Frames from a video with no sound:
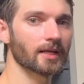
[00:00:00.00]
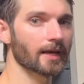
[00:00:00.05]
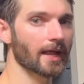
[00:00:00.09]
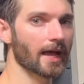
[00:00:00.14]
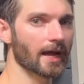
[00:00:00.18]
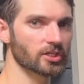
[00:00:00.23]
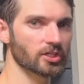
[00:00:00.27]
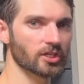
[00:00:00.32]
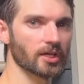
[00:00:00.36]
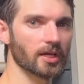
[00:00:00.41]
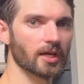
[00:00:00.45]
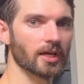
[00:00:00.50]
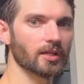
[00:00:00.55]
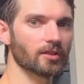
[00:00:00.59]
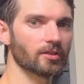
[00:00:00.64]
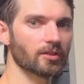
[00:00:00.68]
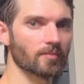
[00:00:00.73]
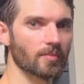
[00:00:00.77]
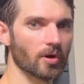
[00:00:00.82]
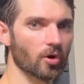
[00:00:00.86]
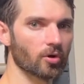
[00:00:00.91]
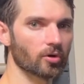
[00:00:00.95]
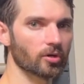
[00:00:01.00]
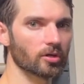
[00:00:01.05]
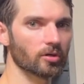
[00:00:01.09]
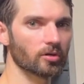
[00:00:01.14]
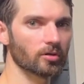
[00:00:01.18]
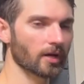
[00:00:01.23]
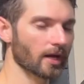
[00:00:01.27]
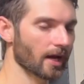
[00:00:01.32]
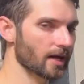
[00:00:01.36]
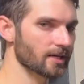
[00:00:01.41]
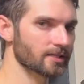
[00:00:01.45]
it actually hit the
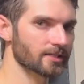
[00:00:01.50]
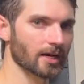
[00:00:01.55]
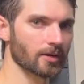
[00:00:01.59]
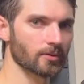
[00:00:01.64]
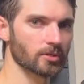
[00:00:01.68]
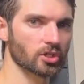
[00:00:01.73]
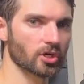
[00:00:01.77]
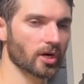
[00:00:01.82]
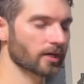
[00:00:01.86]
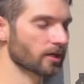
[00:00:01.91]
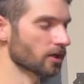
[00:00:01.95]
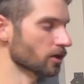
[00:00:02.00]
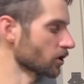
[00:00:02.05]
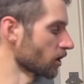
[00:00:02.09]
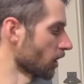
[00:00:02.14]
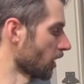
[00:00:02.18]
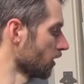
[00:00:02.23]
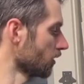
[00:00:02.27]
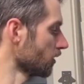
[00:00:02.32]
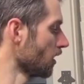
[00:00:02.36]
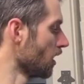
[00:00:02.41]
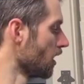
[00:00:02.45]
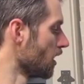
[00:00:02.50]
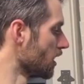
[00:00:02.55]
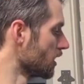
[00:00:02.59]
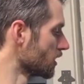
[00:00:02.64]
motor as I was trying to turn.